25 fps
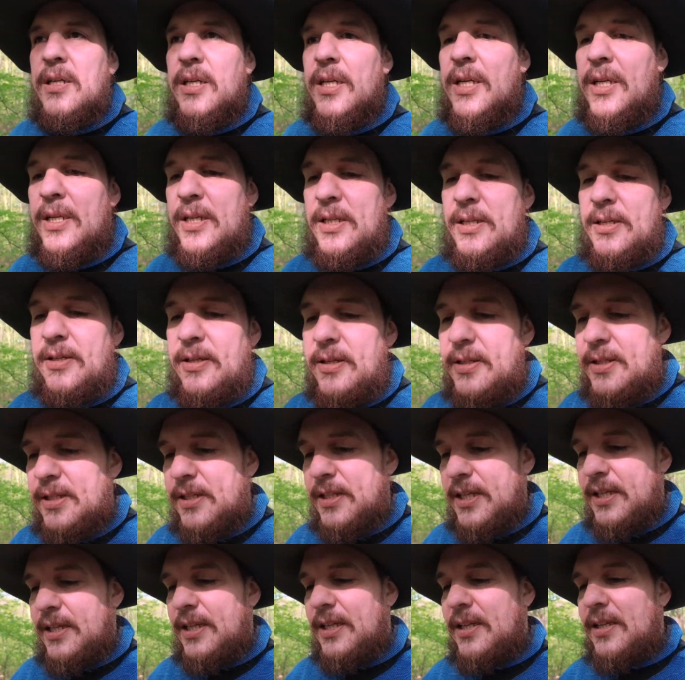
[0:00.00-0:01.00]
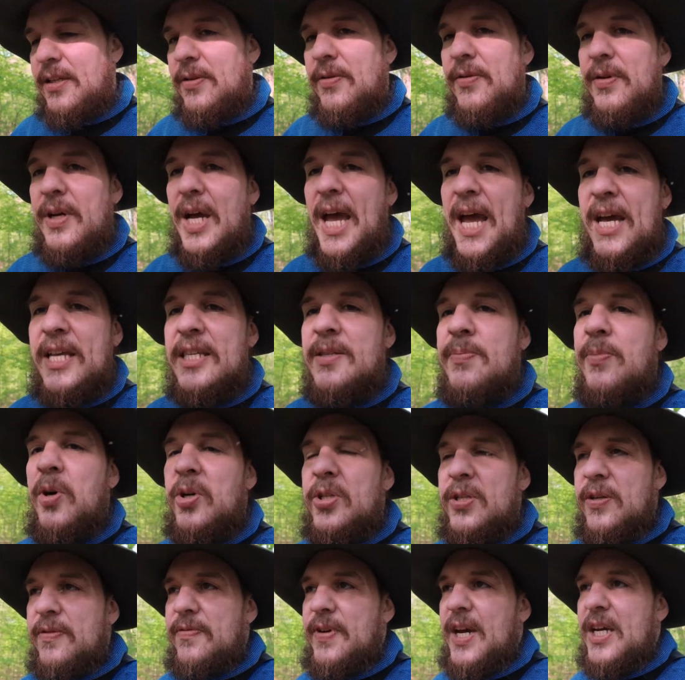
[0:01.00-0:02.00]
as
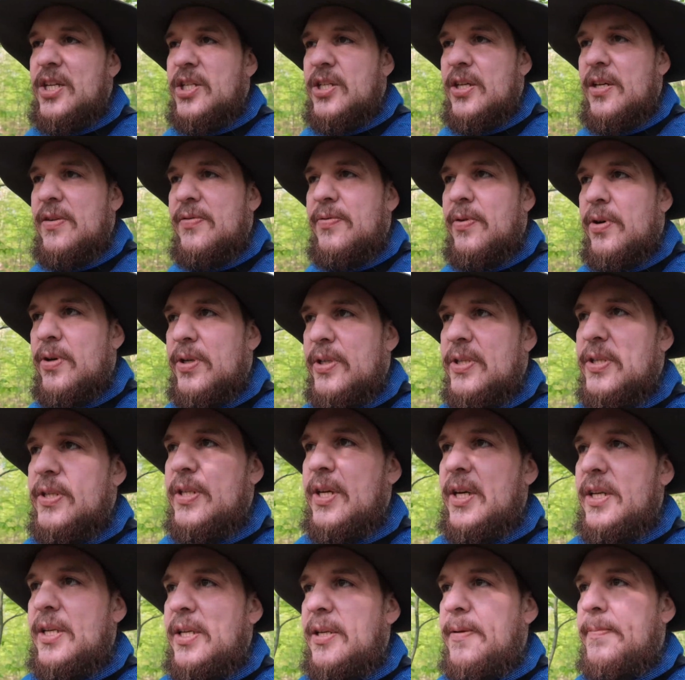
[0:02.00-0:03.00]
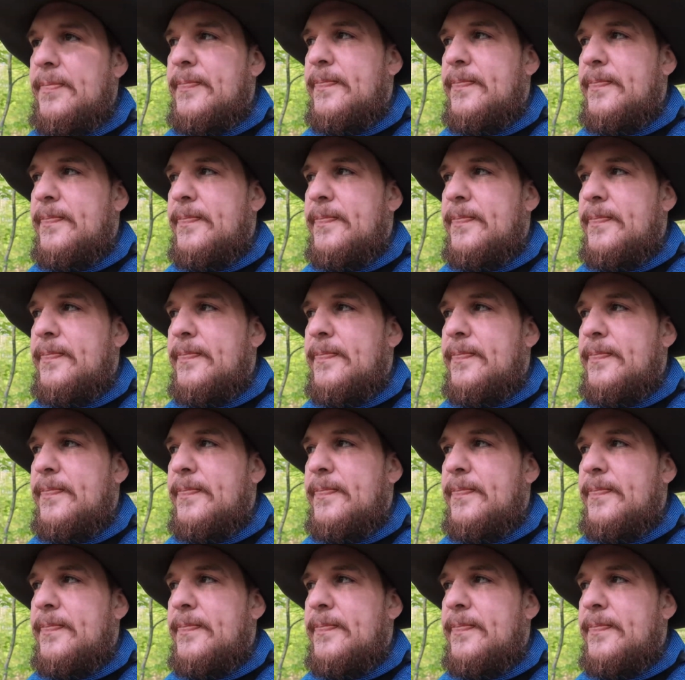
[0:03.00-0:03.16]
motivation for a study.